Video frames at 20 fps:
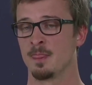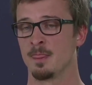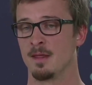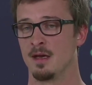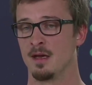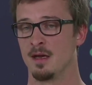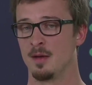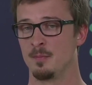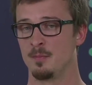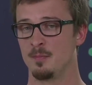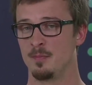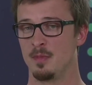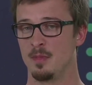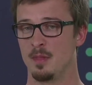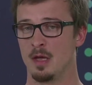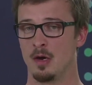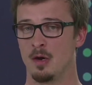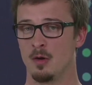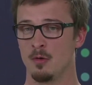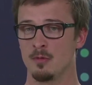
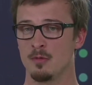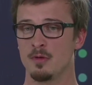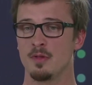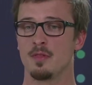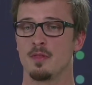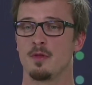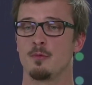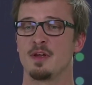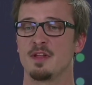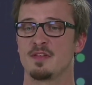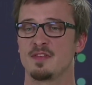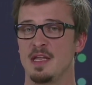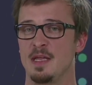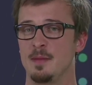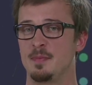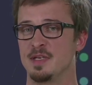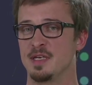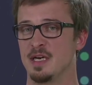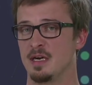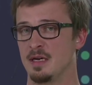now the REST
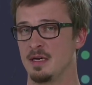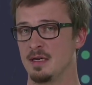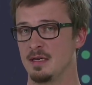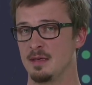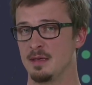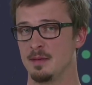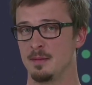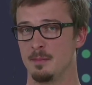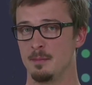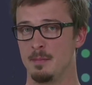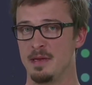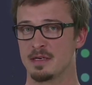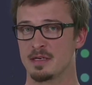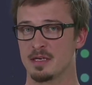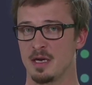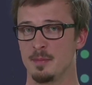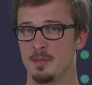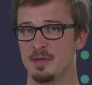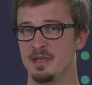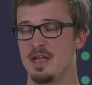API may
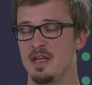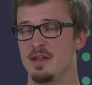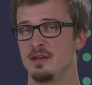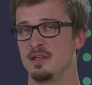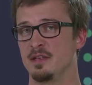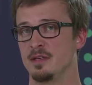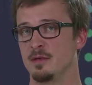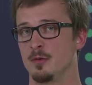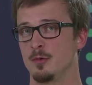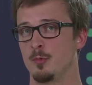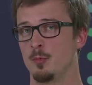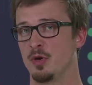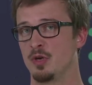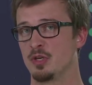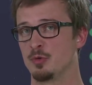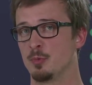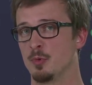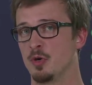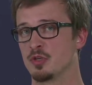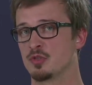come in handy, where
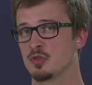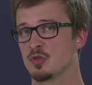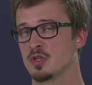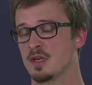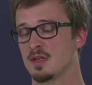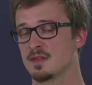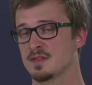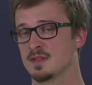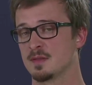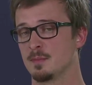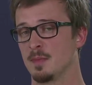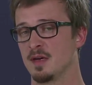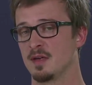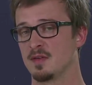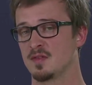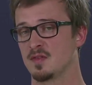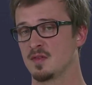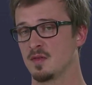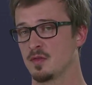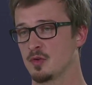you want to
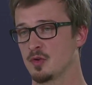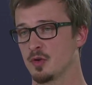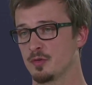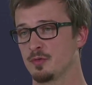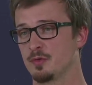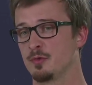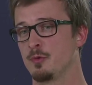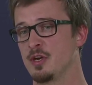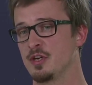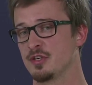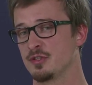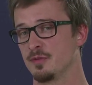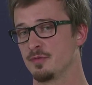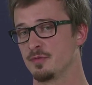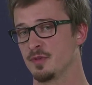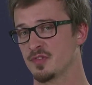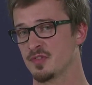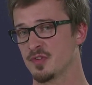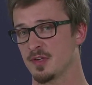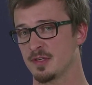customize the configuration of
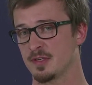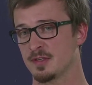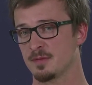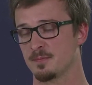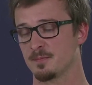your site.